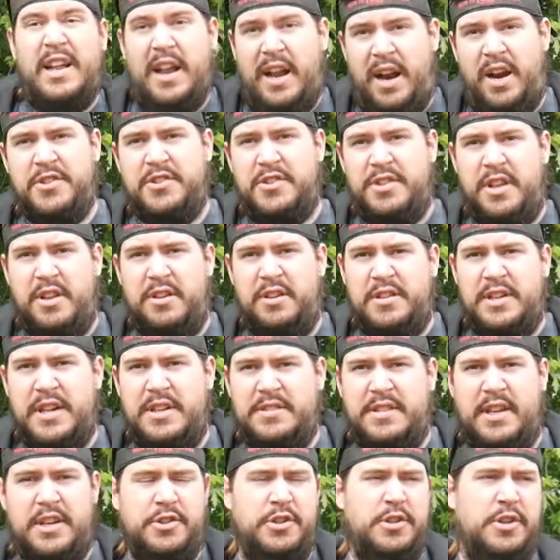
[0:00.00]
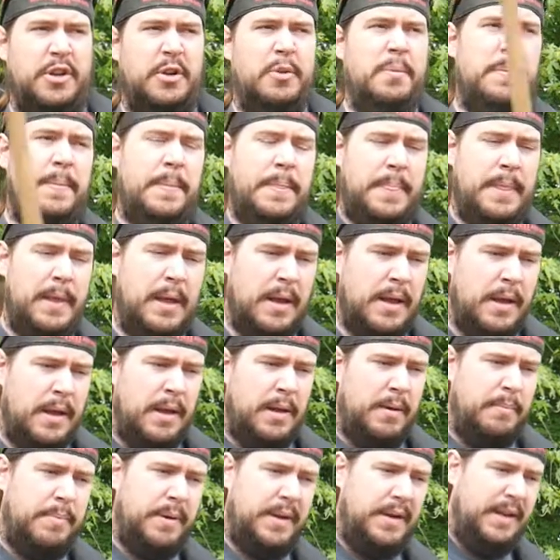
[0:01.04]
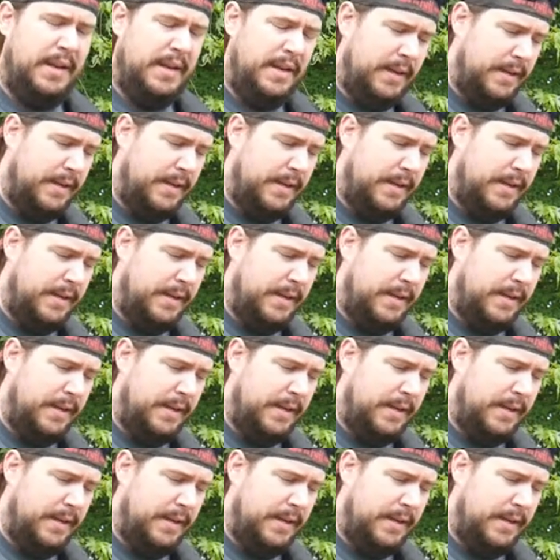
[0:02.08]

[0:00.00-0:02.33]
There's a tighter test I should do. But